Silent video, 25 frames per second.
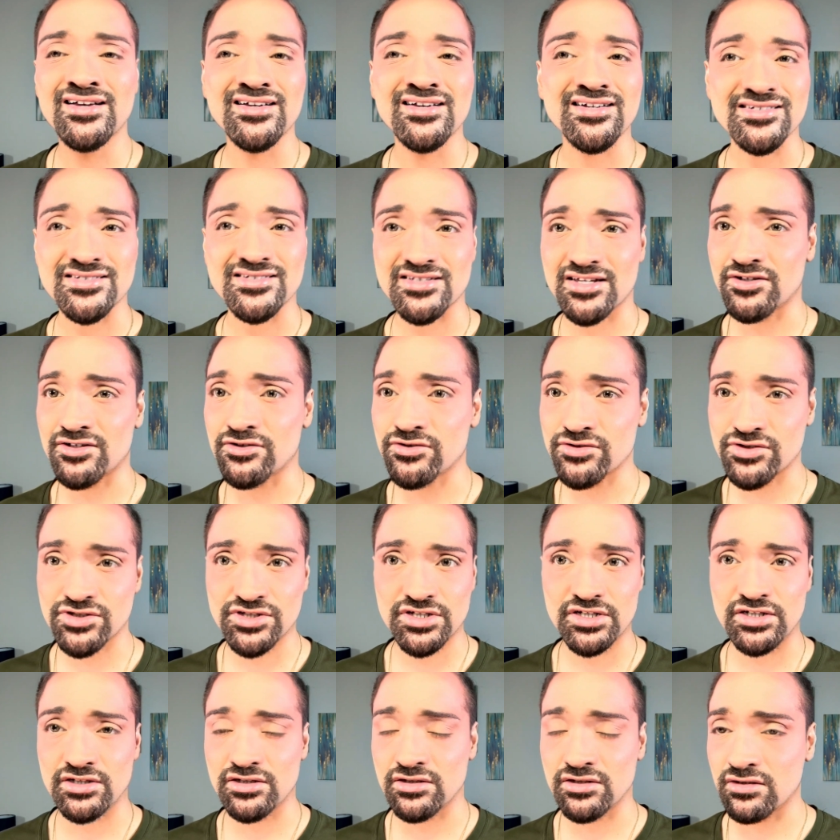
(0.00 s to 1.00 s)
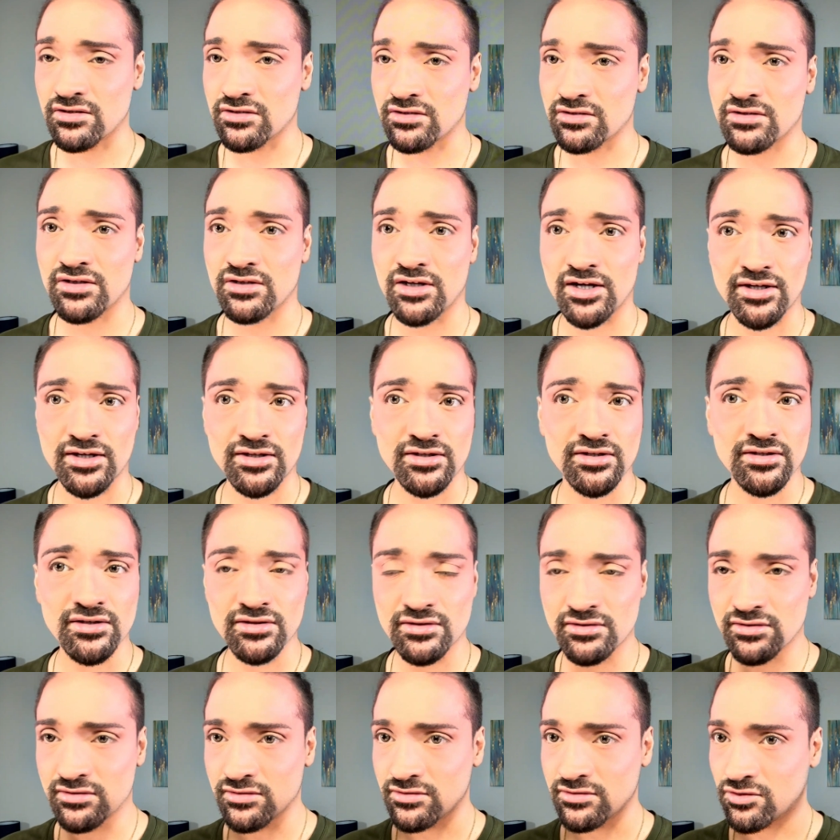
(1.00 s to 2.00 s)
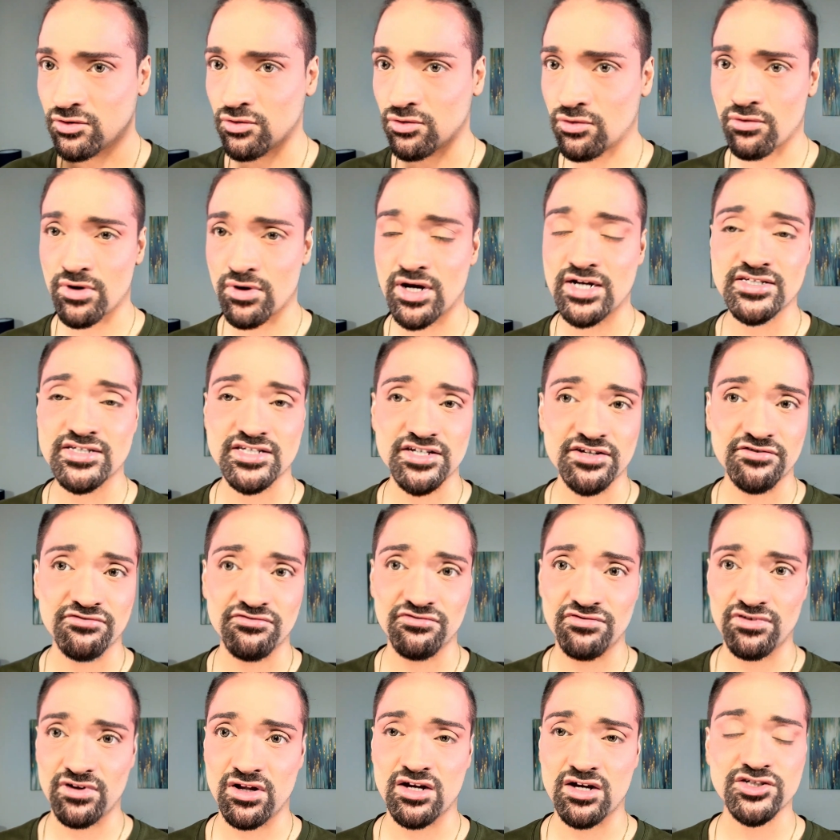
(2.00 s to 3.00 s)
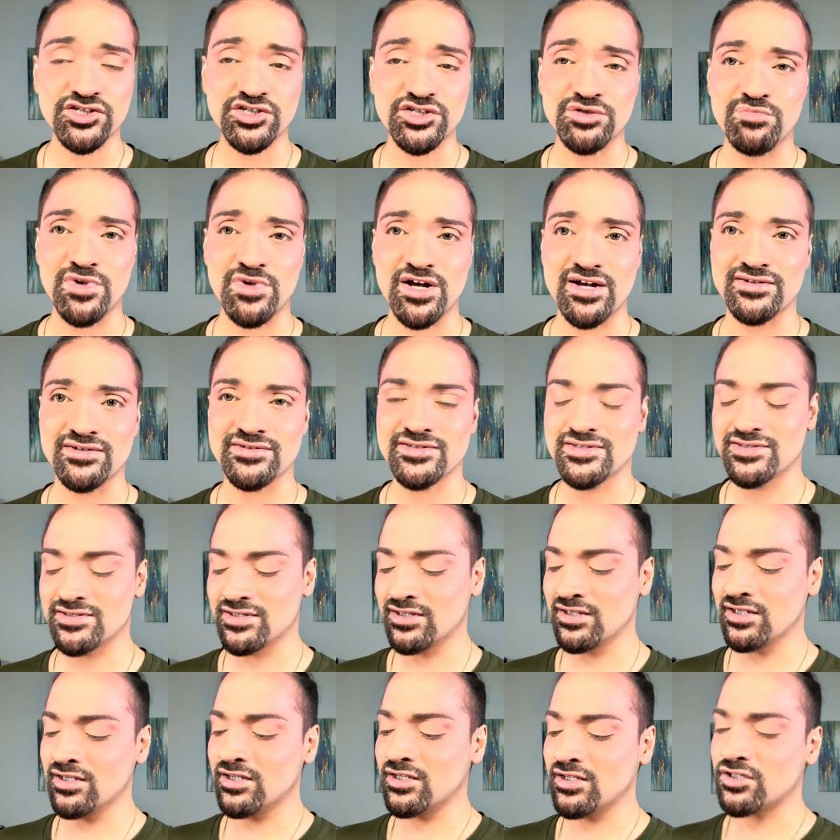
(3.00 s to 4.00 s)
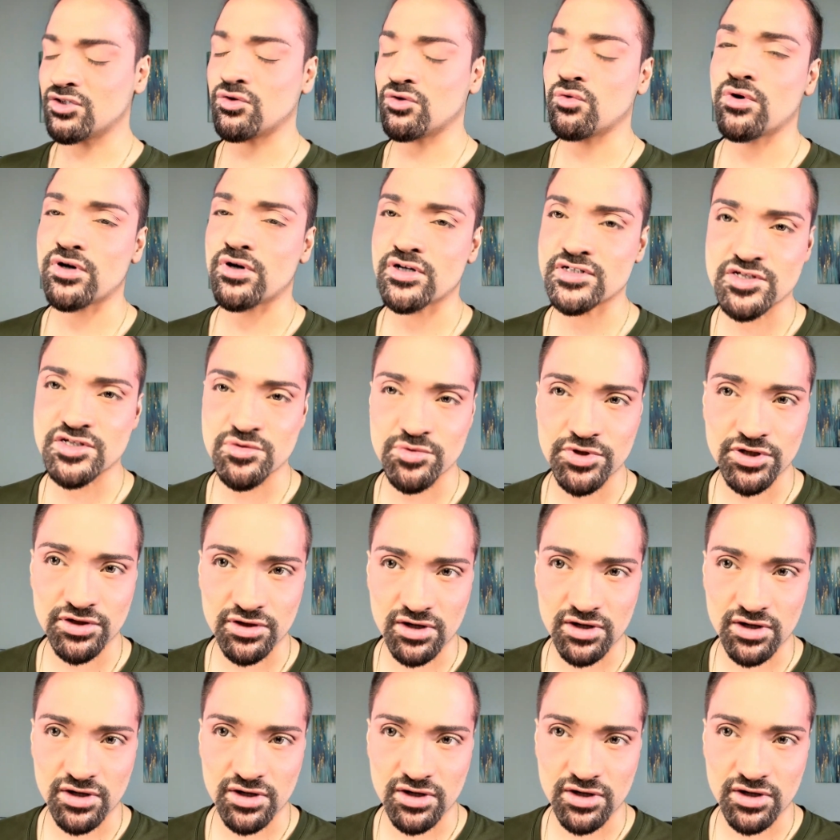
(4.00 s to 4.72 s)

because then you're just going to look like crazy flush mess. You want it to be a